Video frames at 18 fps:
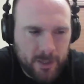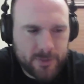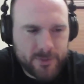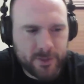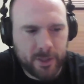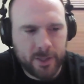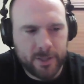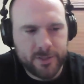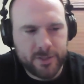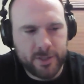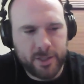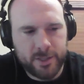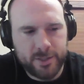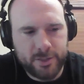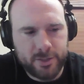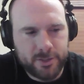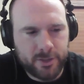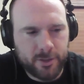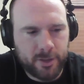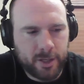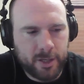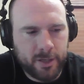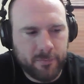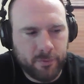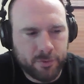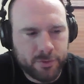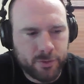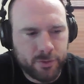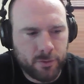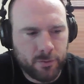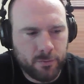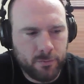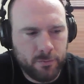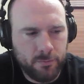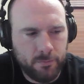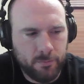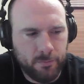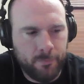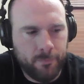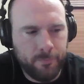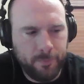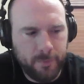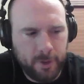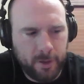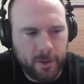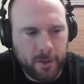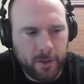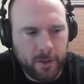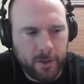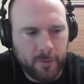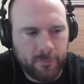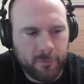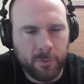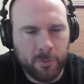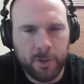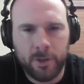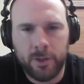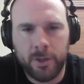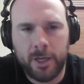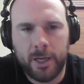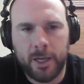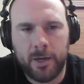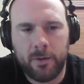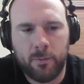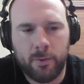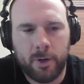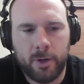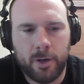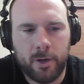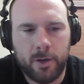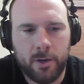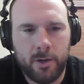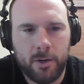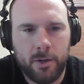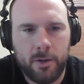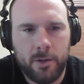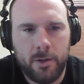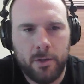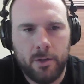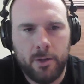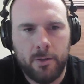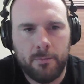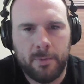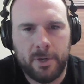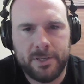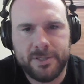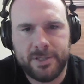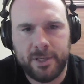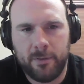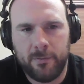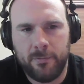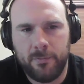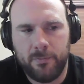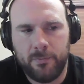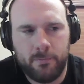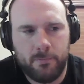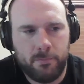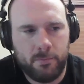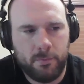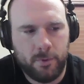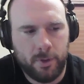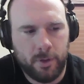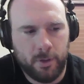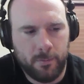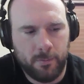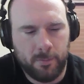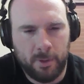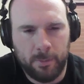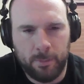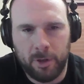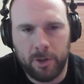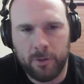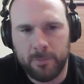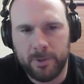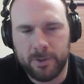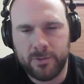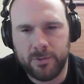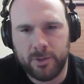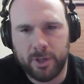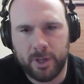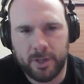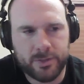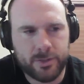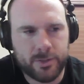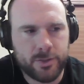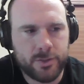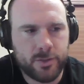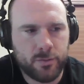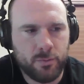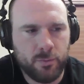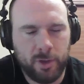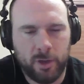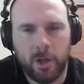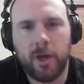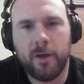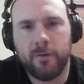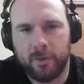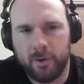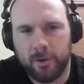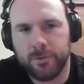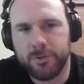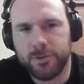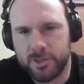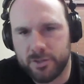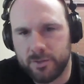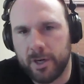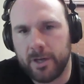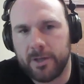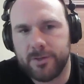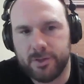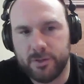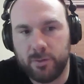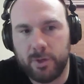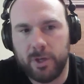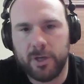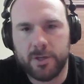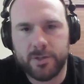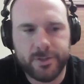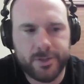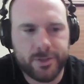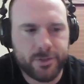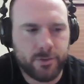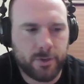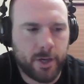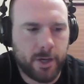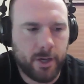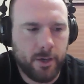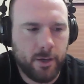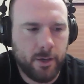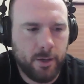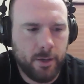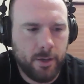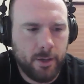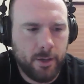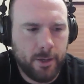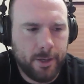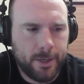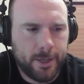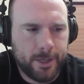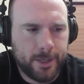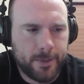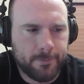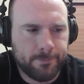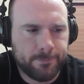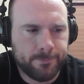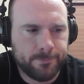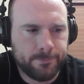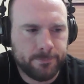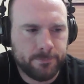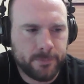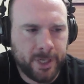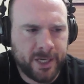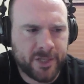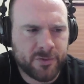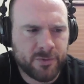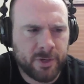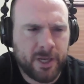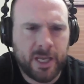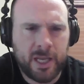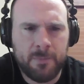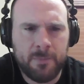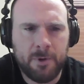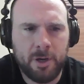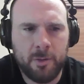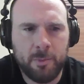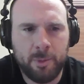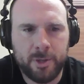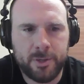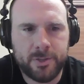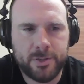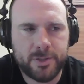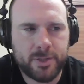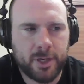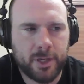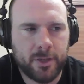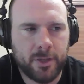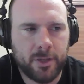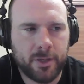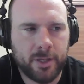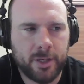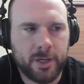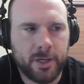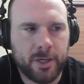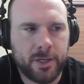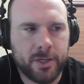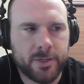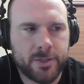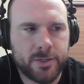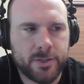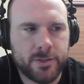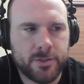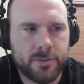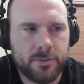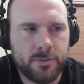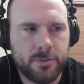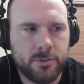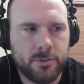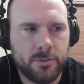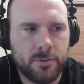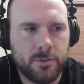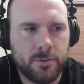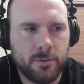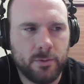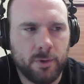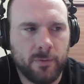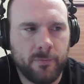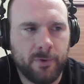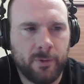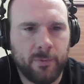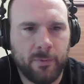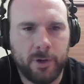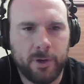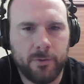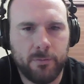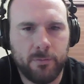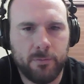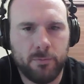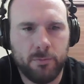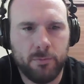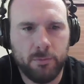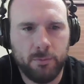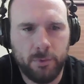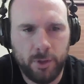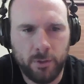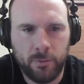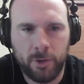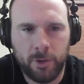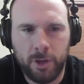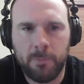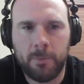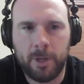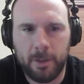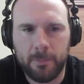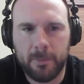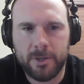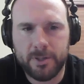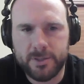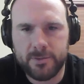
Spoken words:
I saw it as a necessary evil. So if you want to look at where myself, my brother, my two cousins, we all have our own strengths and weaknesses, right? I guess when I came into the business, I looked at it as, well, if I want to, really make